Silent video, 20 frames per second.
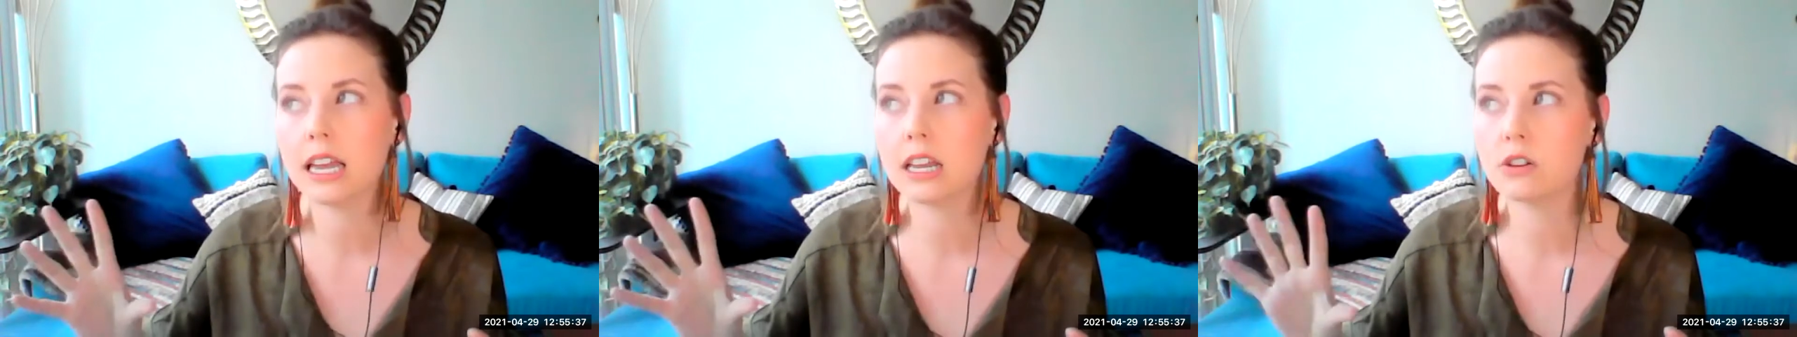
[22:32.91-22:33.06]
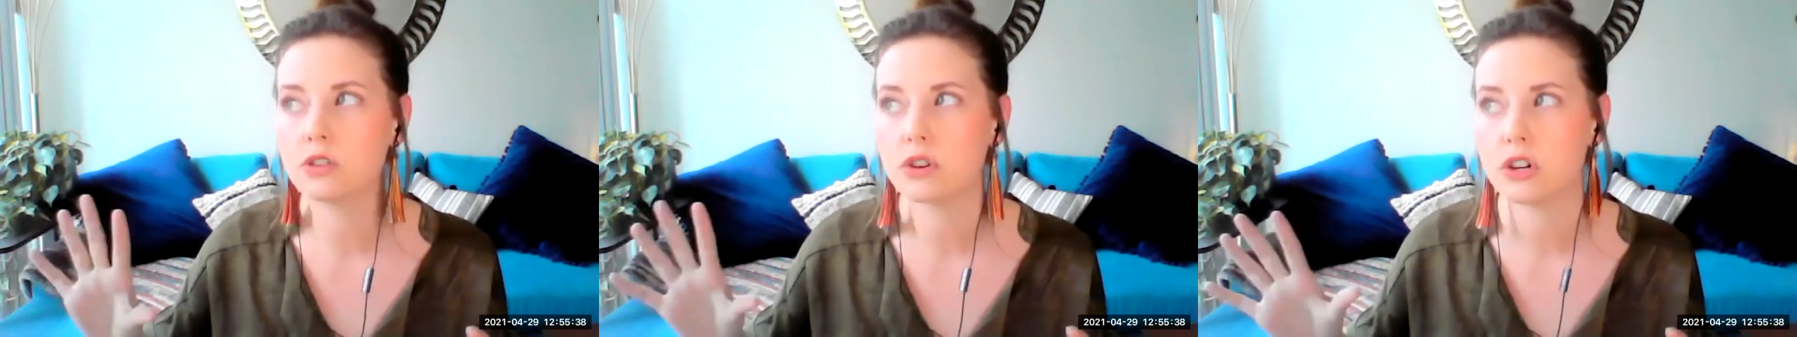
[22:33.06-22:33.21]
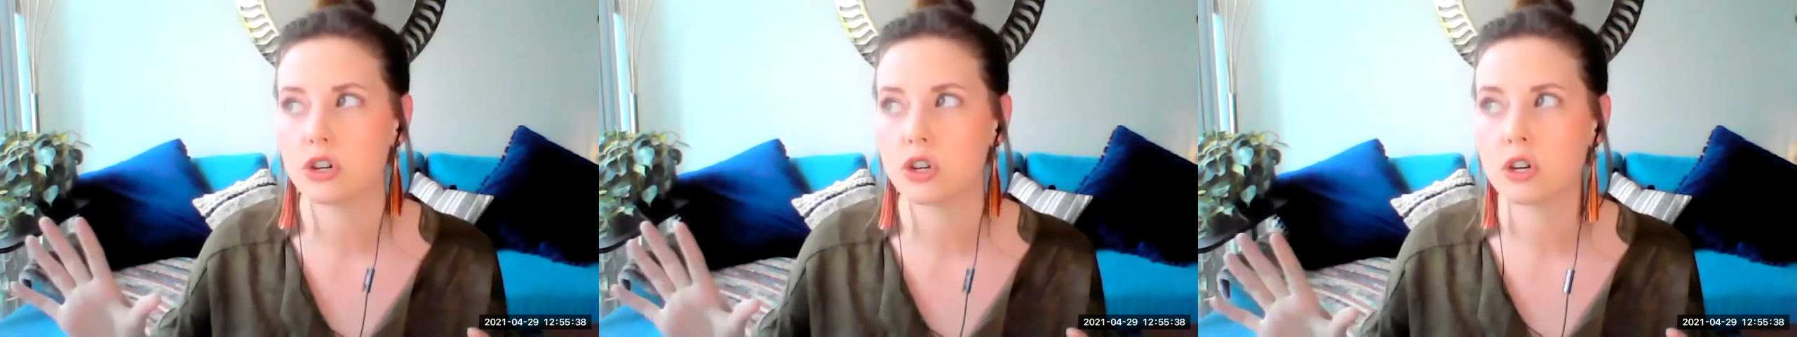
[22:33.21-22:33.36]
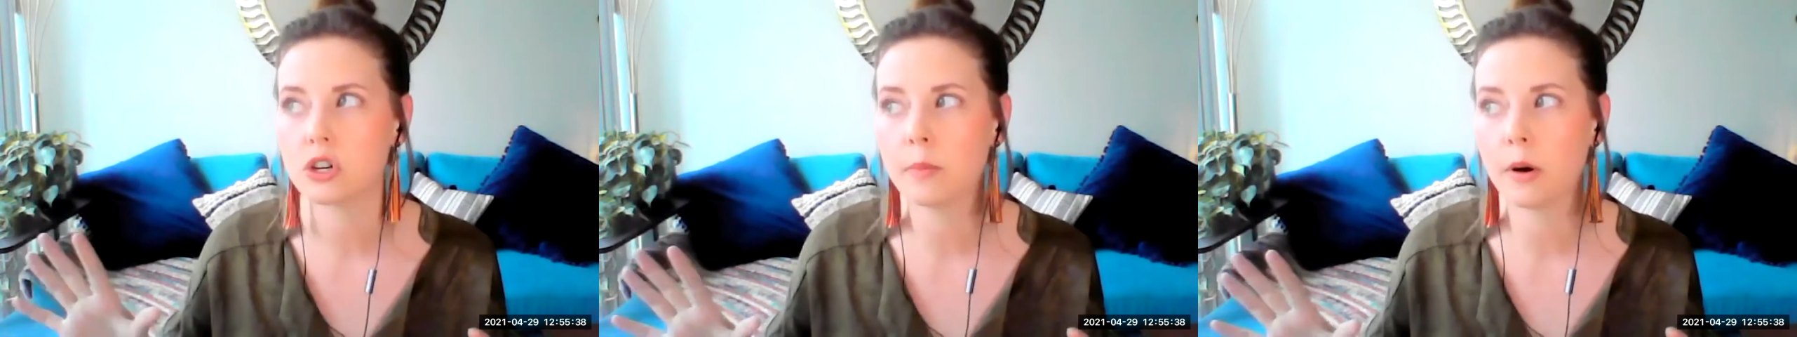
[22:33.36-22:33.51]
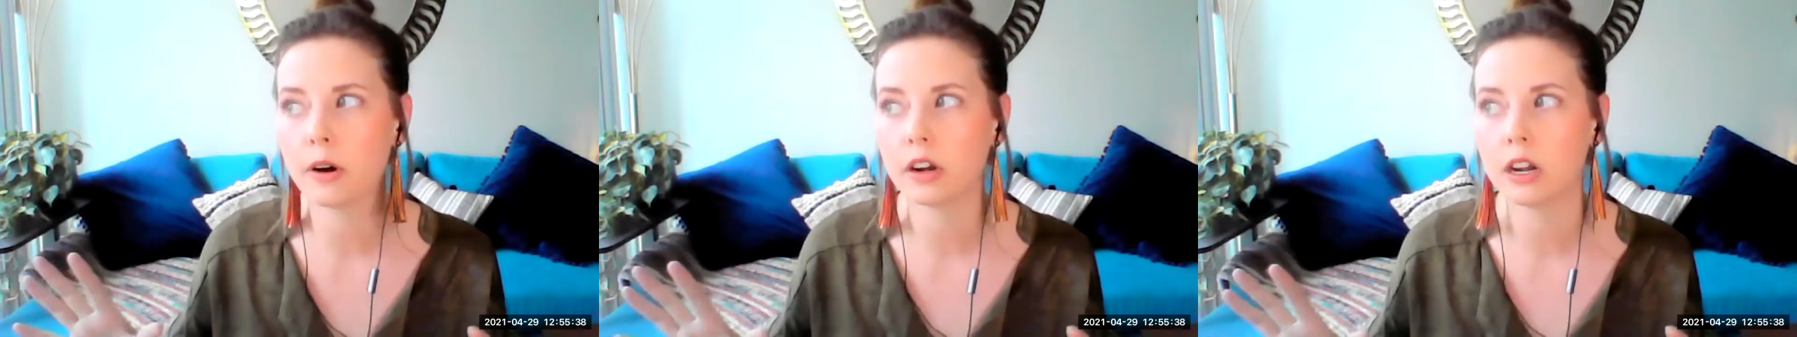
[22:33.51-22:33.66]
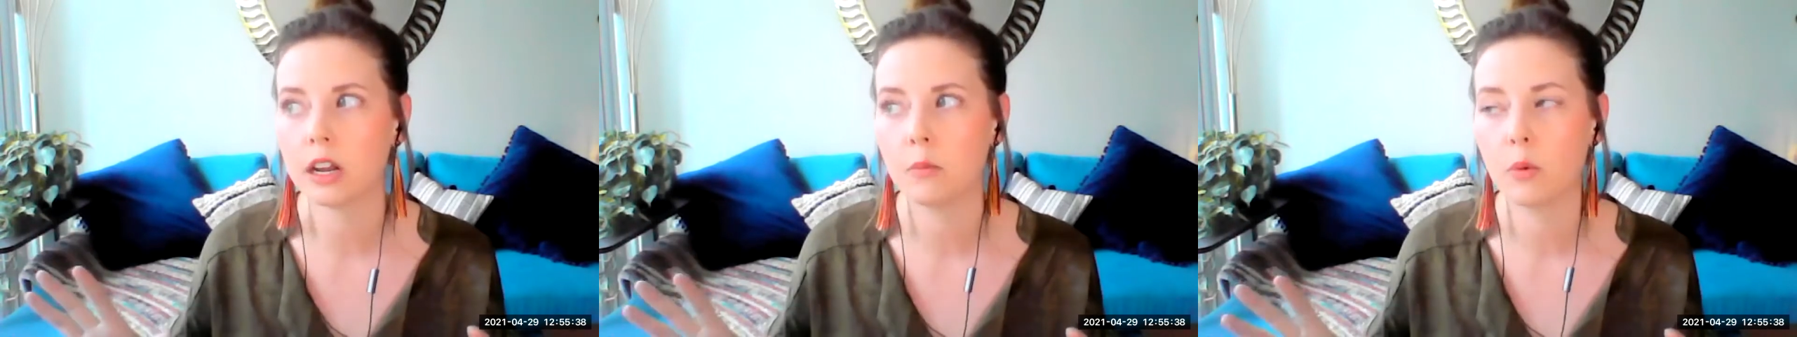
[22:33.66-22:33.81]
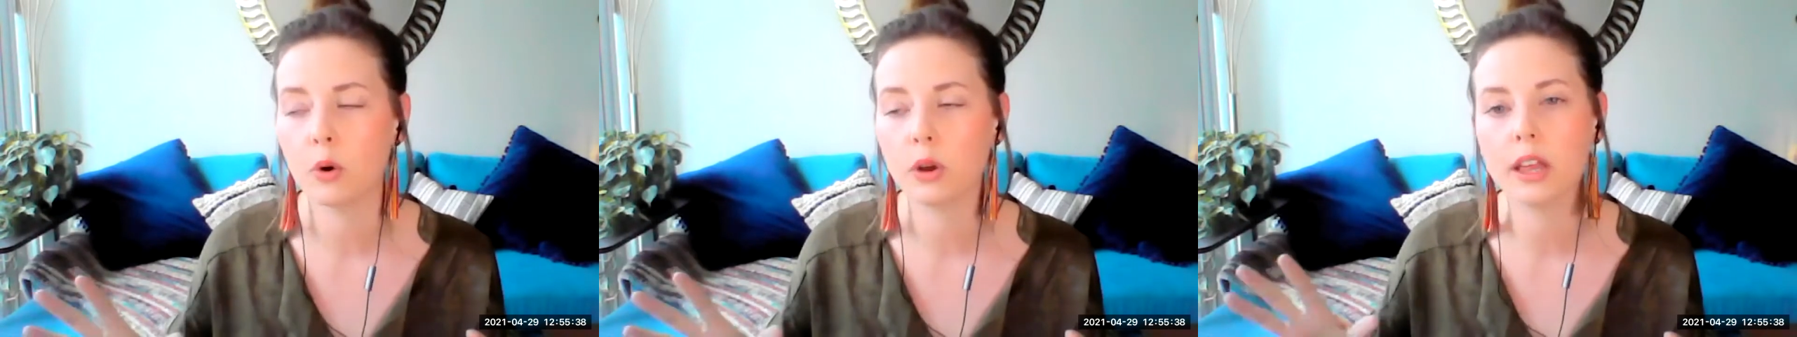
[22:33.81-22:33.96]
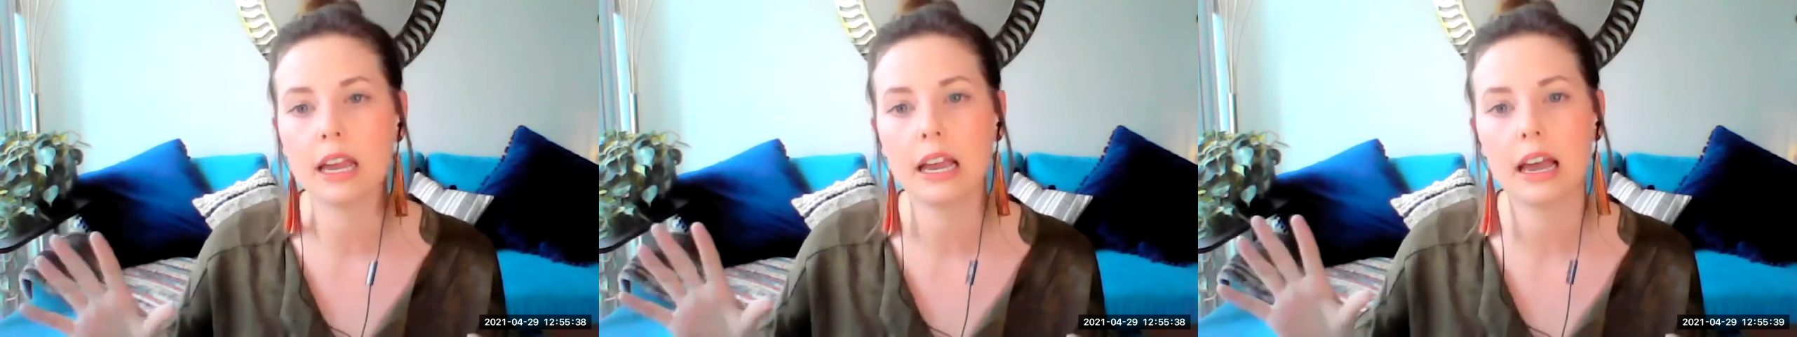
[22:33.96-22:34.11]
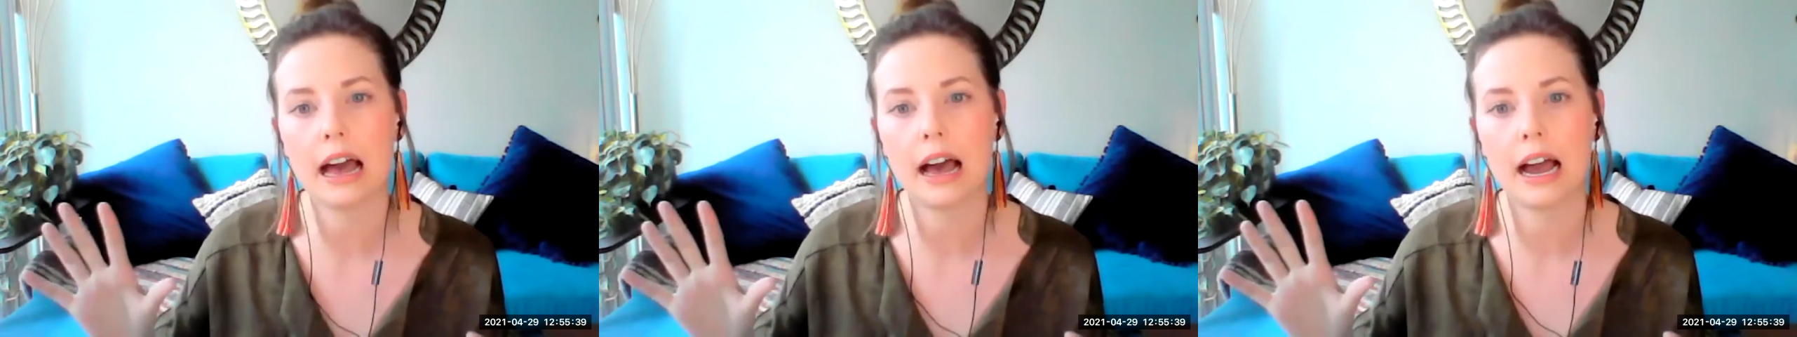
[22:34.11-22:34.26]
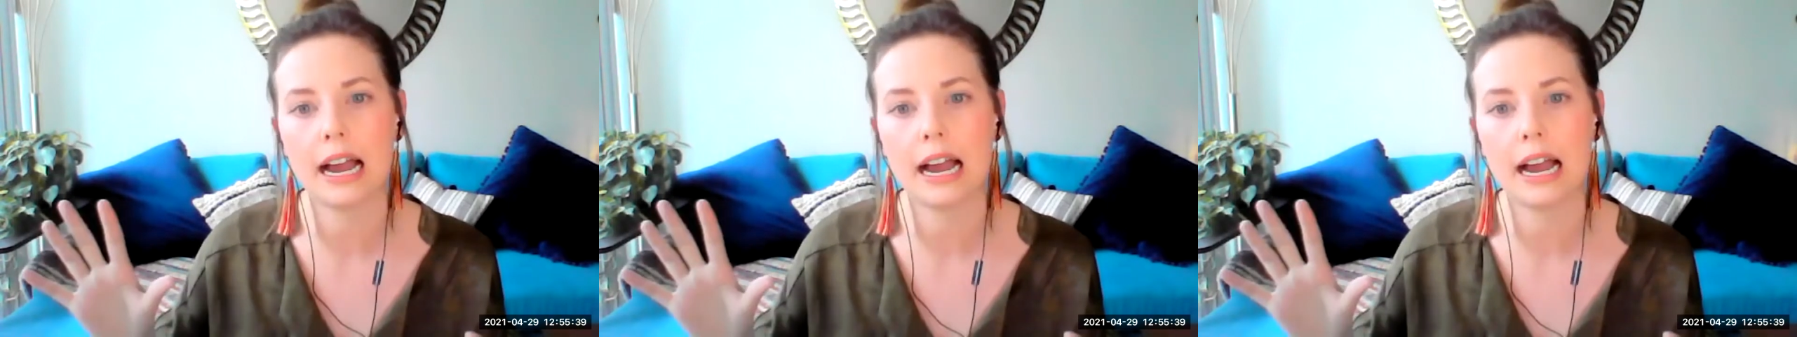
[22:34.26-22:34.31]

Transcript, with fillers: in traditional marketing, more like